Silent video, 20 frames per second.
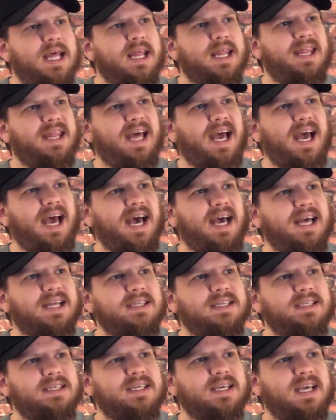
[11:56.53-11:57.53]

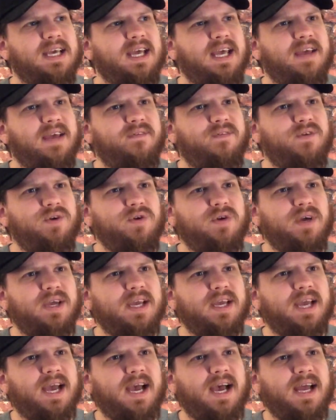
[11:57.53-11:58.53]
that if you
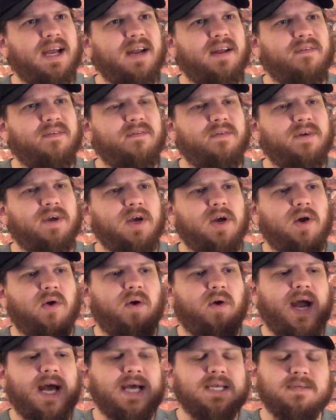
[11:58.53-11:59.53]
can kind of
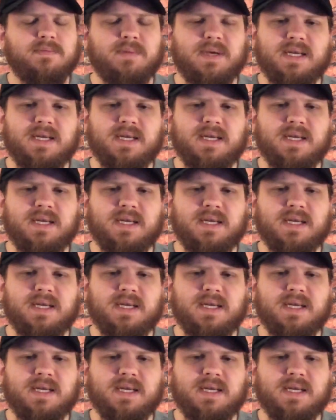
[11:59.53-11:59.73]
grasp